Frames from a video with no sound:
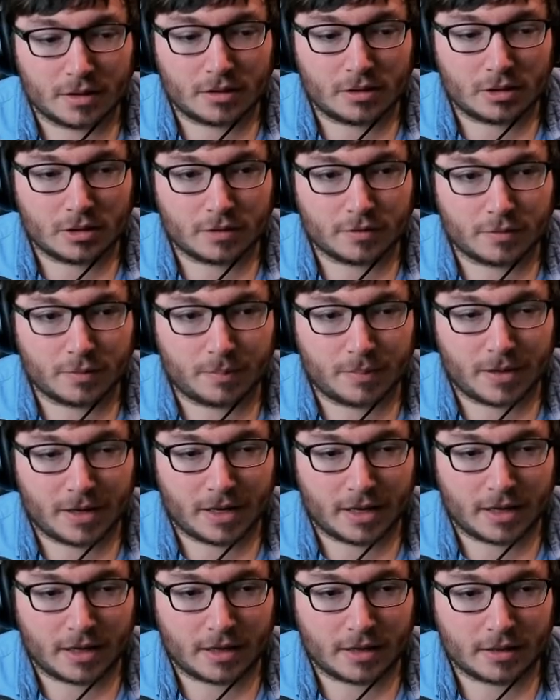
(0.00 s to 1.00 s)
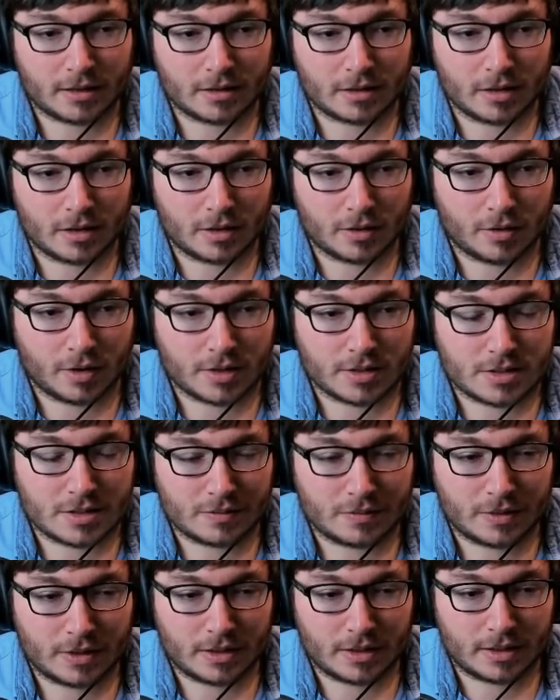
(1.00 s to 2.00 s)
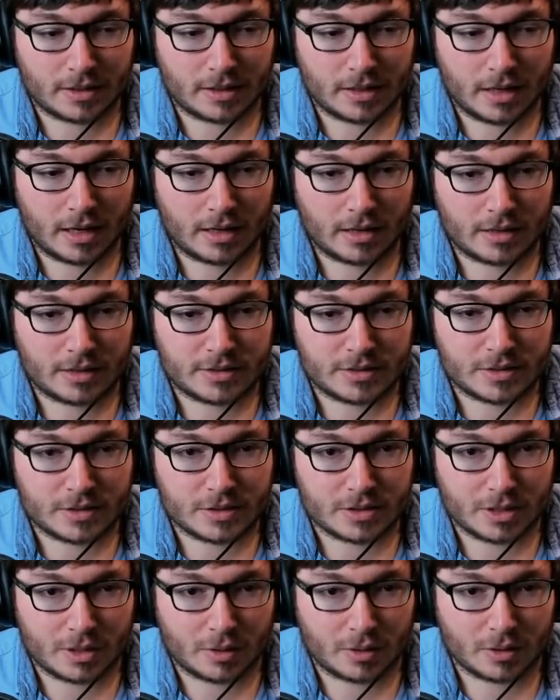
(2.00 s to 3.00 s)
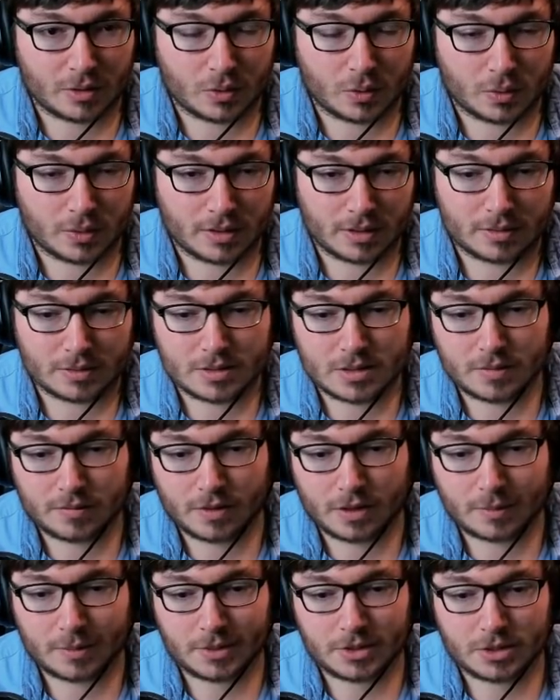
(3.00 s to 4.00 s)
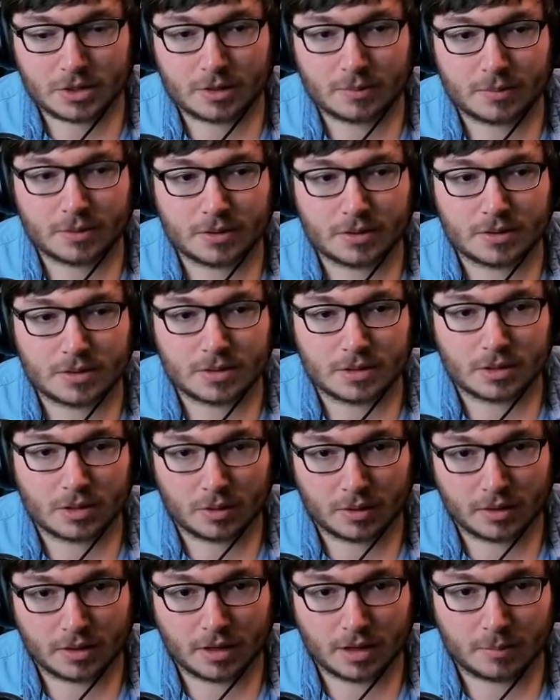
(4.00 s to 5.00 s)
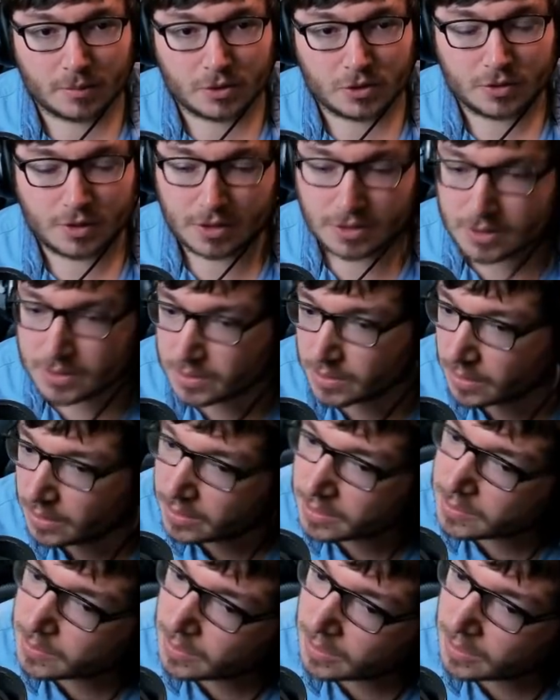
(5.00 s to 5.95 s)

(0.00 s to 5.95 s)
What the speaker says: a lot of playing aggressively in lane is just knowing cooldowns of enemy champions and knowing the damage ranges a lot as